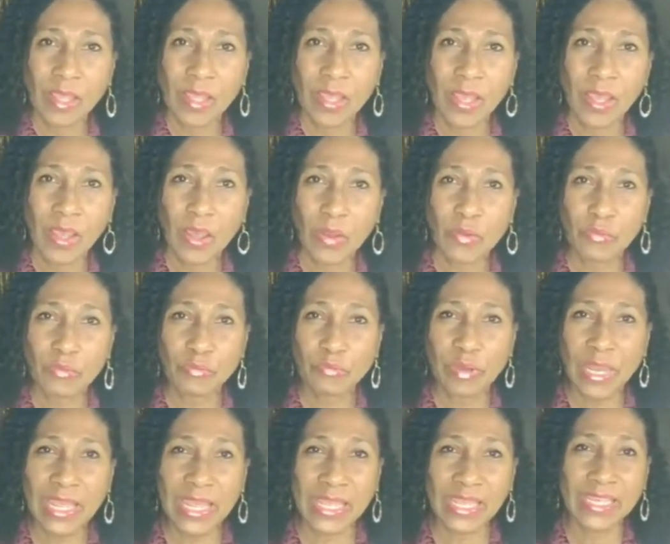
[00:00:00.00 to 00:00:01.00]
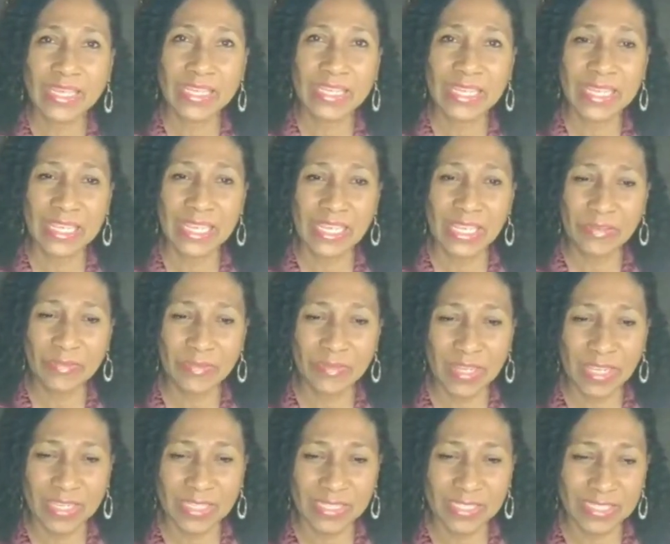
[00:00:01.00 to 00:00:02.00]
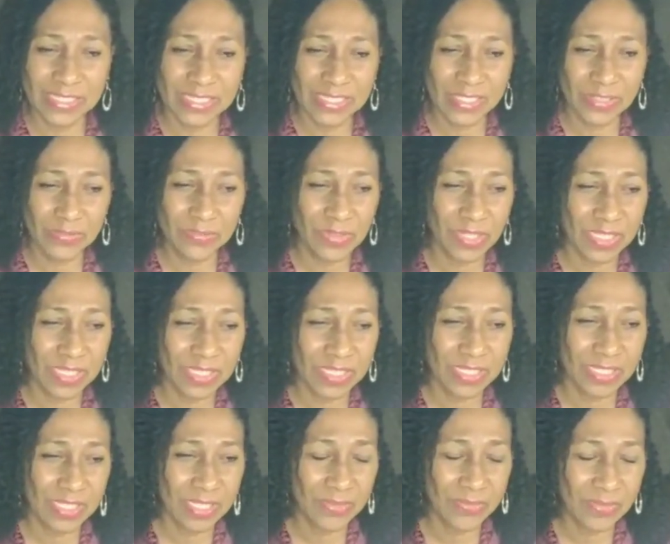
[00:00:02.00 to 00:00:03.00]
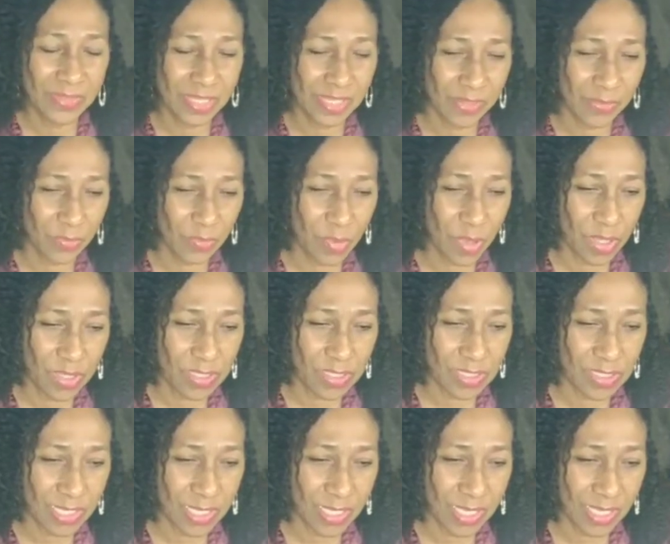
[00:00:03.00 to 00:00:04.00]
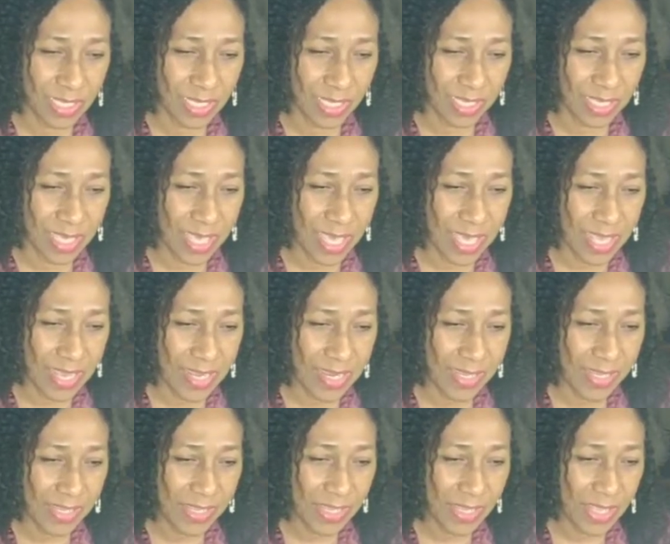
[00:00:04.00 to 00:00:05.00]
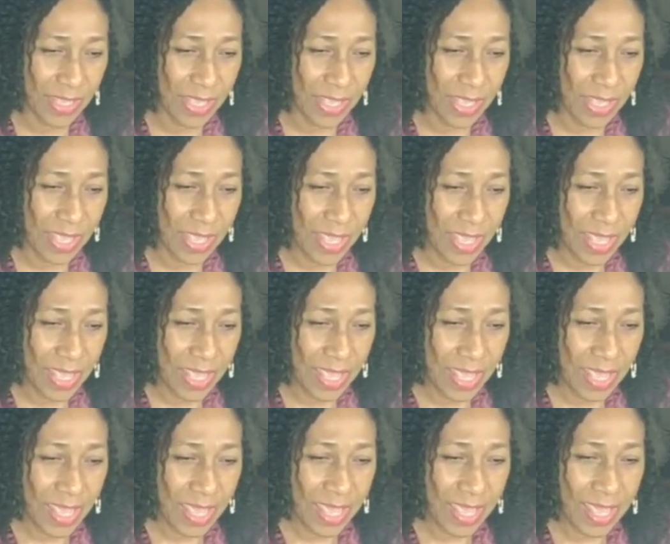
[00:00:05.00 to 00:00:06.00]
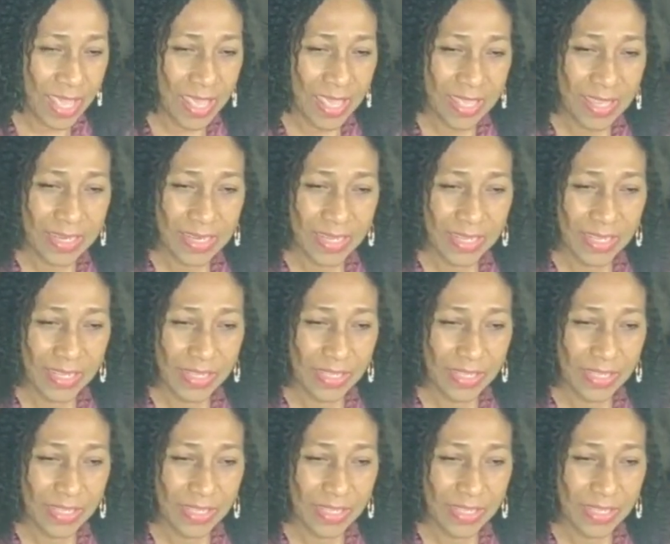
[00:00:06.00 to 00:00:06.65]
All right. Good evening. Good evening. Good evening once again. And